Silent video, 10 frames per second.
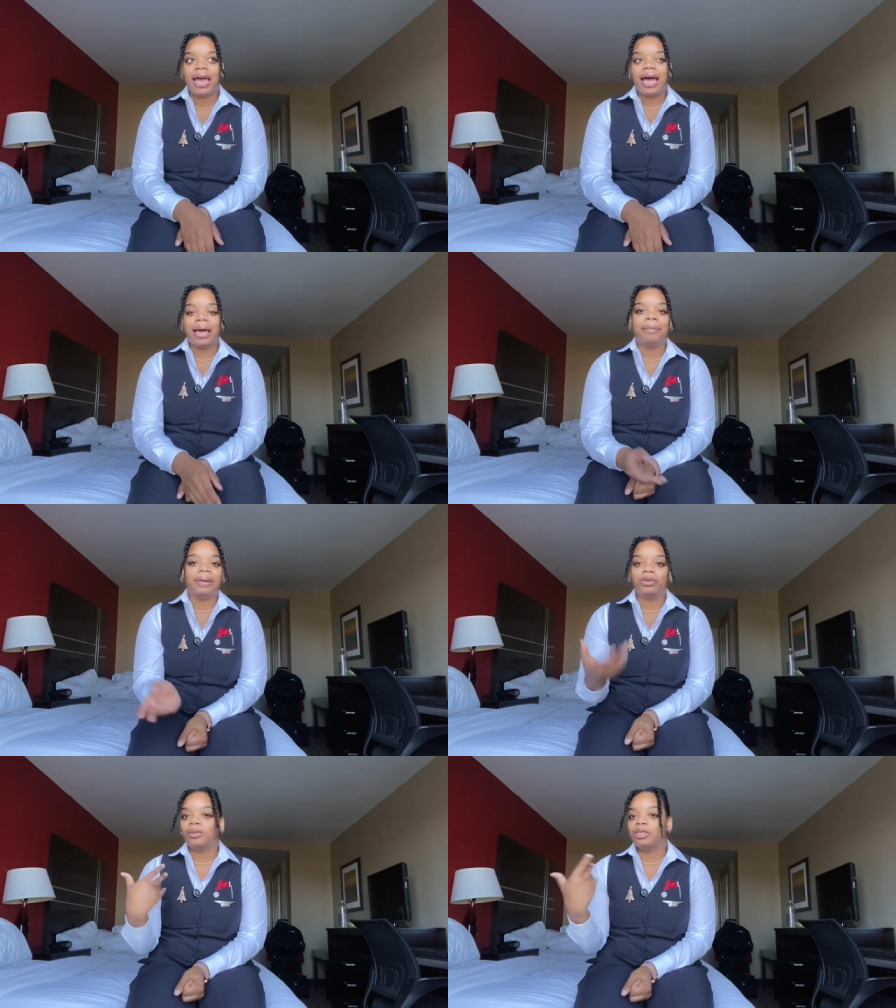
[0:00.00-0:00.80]
Um, my
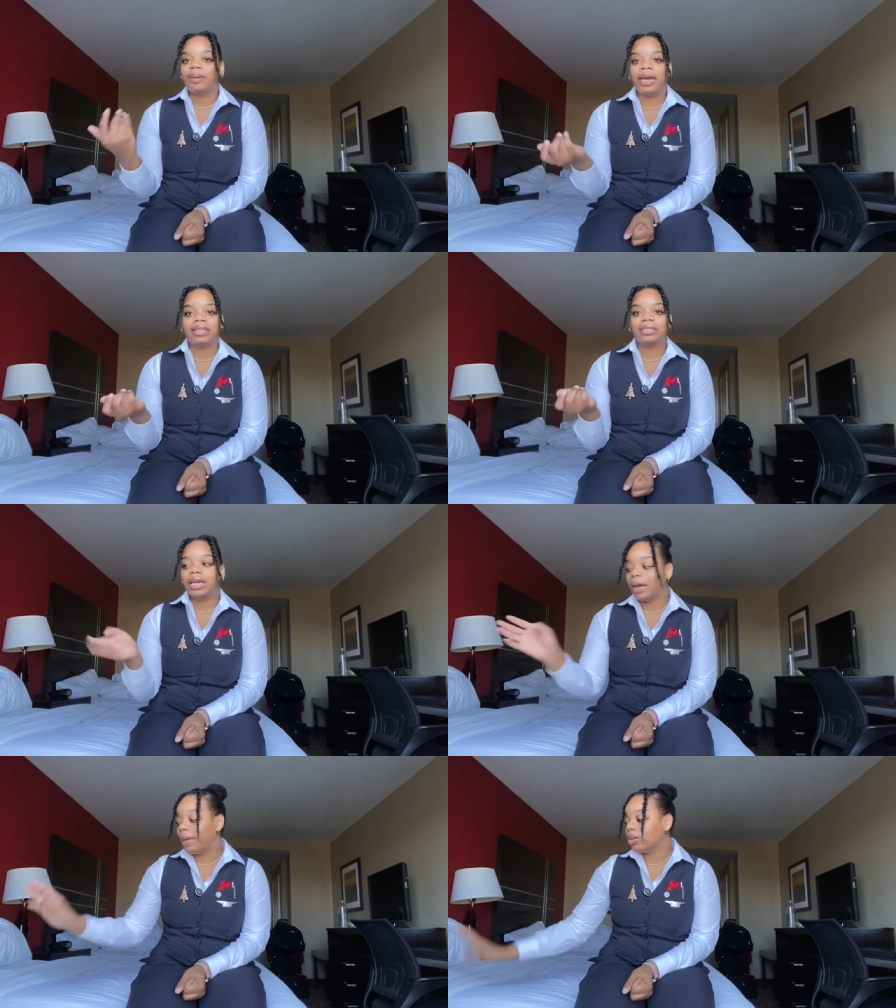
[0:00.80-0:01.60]
room is packed.
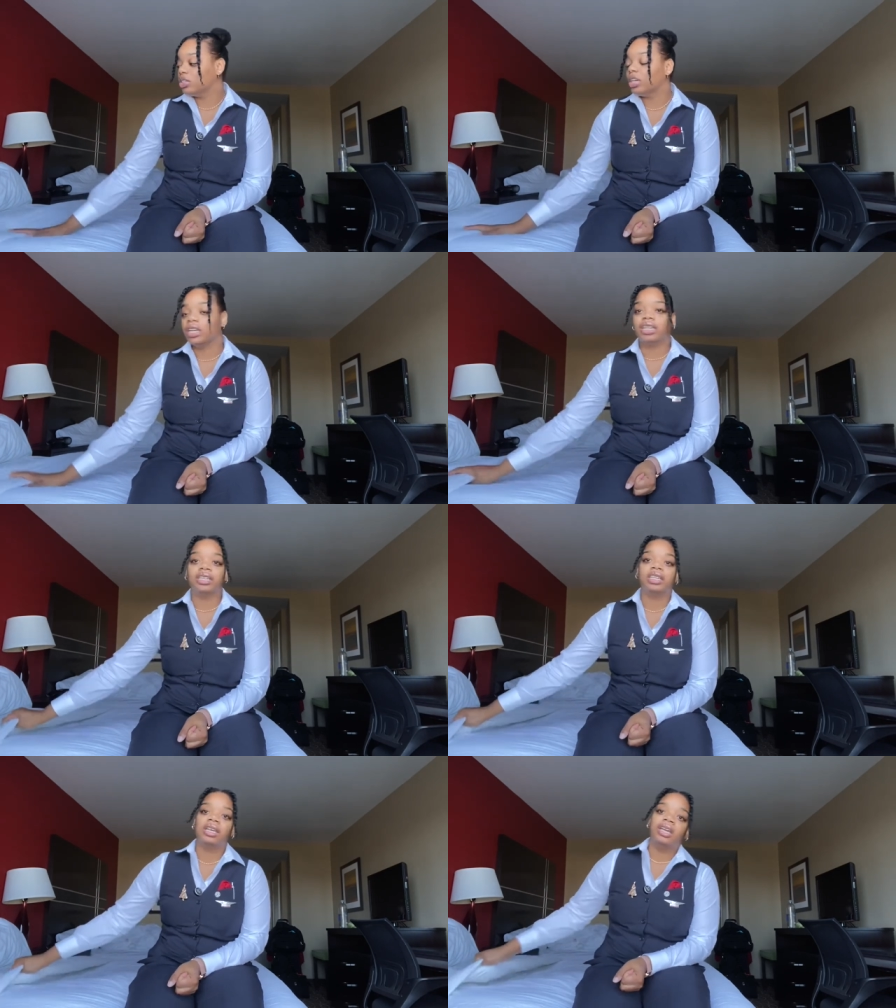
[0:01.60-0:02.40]
I'm actually
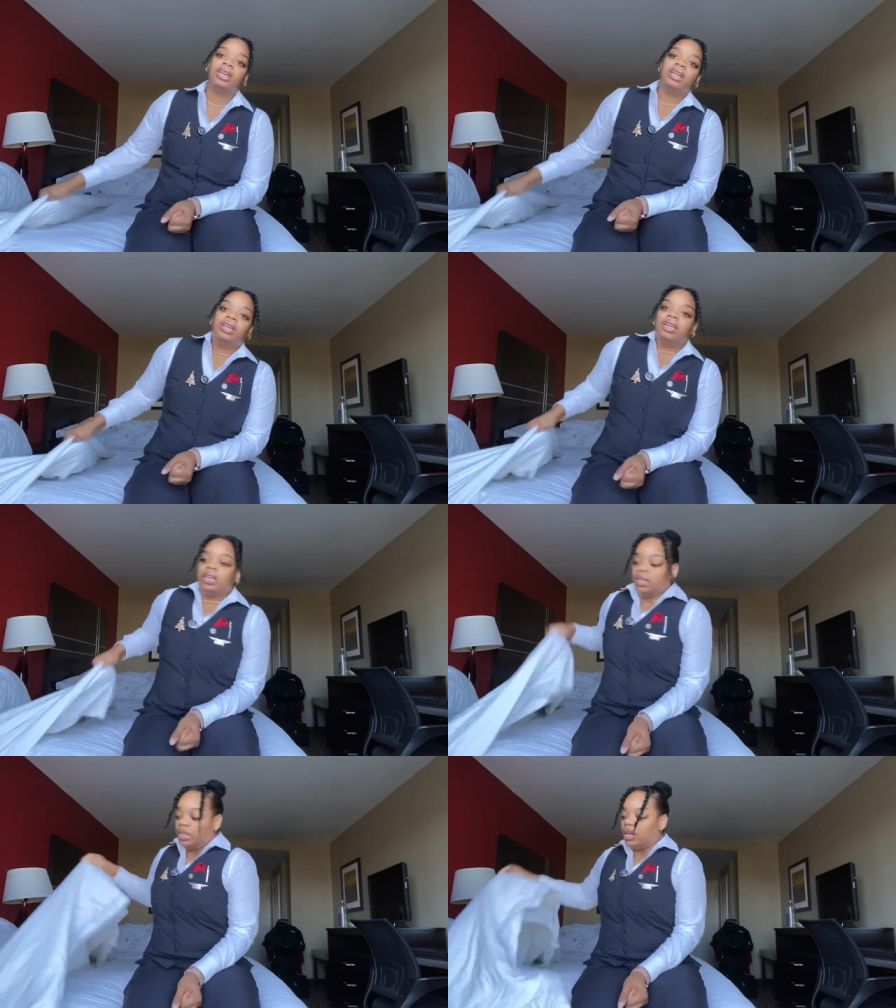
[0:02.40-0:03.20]
gonna
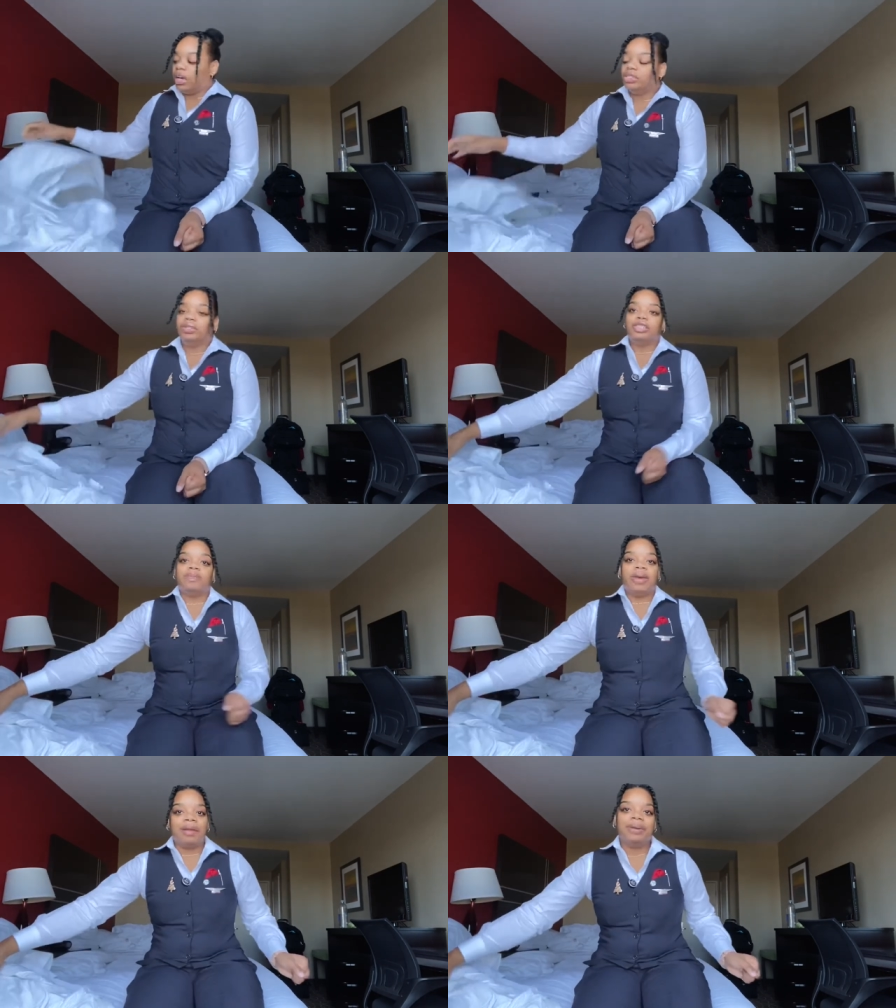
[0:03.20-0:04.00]
undo this
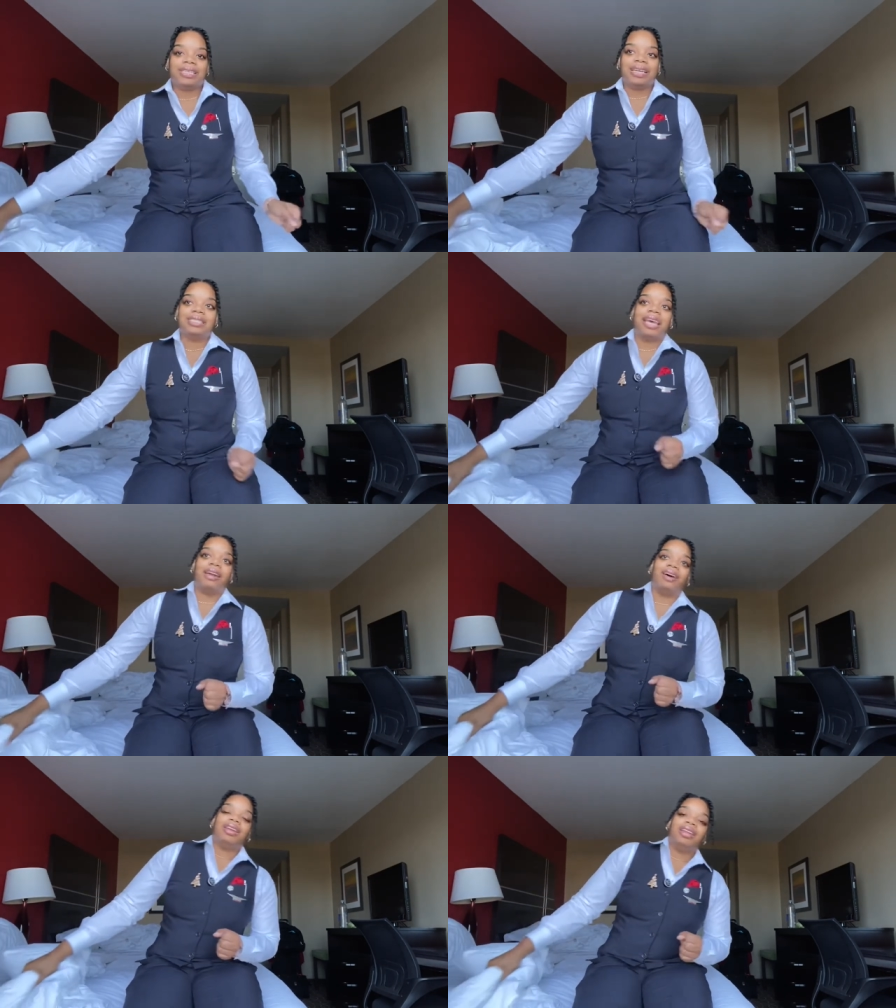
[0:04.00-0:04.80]
bed because I sat
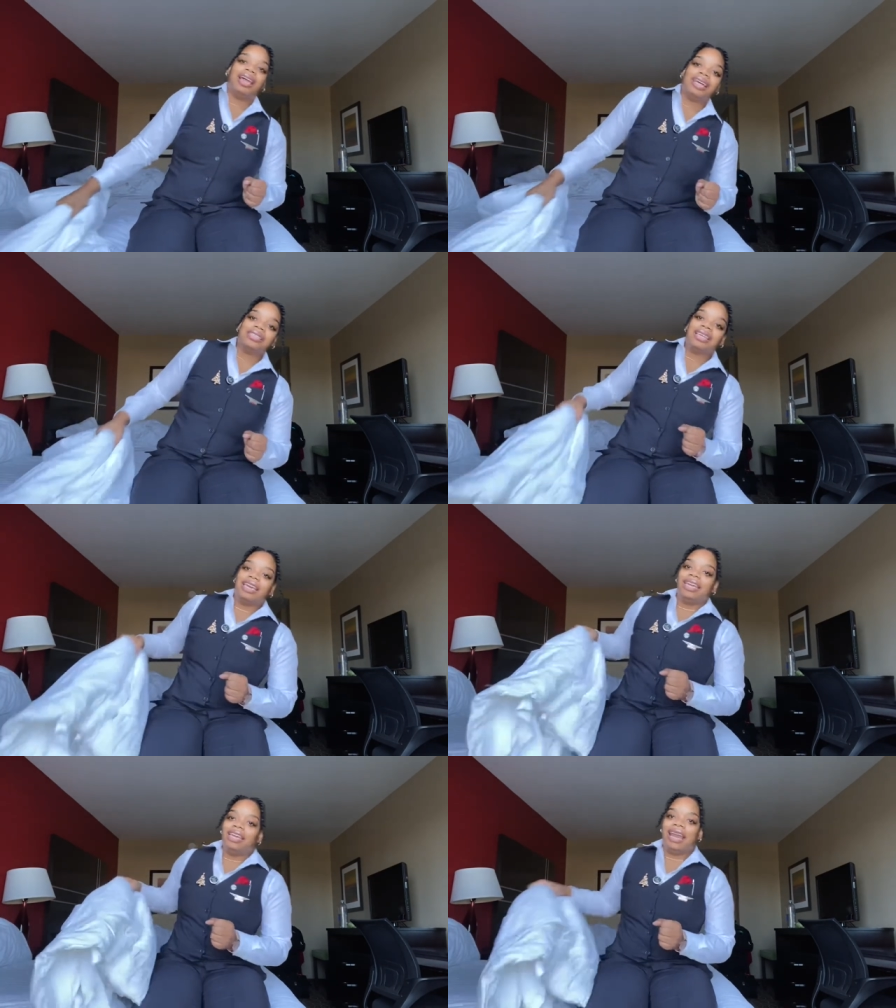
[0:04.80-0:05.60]
on it last
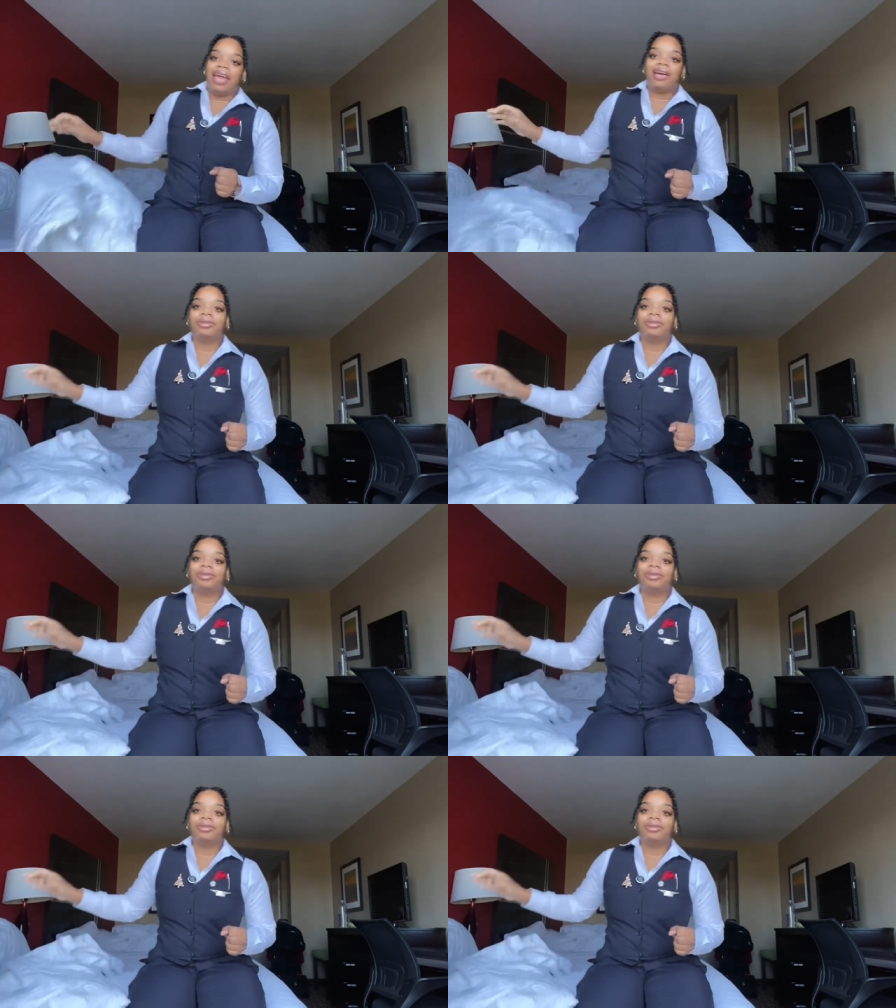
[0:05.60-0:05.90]
night and now